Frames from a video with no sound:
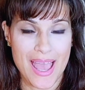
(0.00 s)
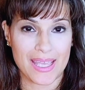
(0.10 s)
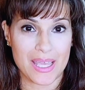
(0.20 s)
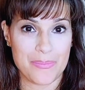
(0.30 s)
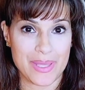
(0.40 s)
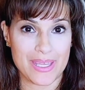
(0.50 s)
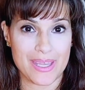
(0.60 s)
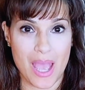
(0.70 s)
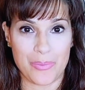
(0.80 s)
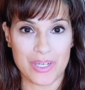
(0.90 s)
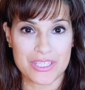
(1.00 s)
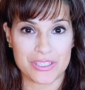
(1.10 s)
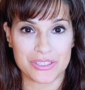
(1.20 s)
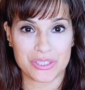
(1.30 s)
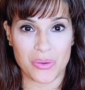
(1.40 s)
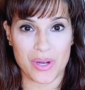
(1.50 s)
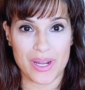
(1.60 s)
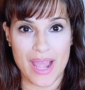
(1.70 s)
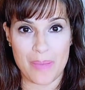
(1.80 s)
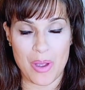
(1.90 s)
It can be a personal
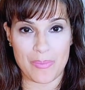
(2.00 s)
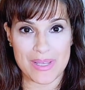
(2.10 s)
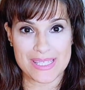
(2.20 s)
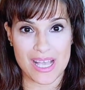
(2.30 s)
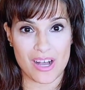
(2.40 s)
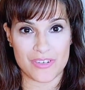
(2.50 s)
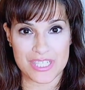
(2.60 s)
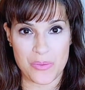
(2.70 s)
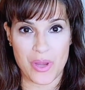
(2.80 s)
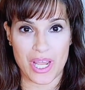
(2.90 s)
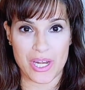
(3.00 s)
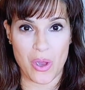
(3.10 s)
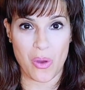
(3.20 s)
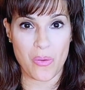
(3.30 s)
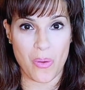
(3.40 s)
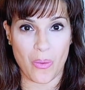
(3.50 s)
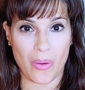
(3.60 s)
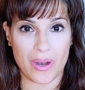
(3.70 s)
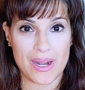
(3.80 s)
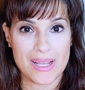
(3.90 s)
story about myself or someone I know,
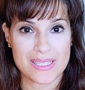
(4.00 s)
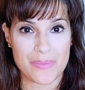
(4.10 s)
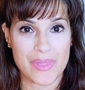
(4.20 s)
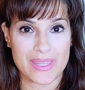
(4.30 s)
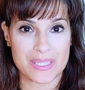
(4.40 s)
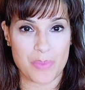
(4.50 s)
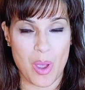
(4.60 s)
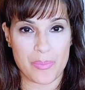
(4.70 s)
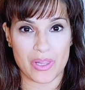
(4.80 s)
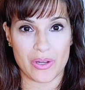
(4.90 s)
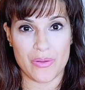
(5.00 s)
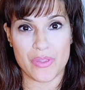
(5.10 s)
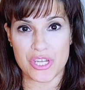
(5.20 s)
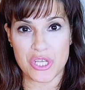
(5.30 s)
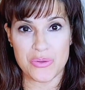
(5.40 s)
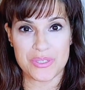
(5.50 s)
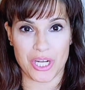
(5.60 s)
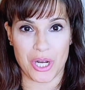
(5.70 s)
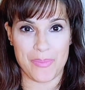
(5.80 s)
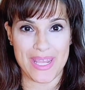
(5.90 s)
or something that's popular in the news
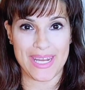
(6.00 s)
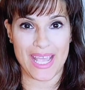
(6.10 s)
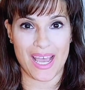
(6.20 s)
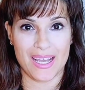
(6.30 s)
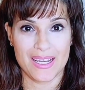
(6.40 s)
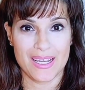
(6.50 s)
or media.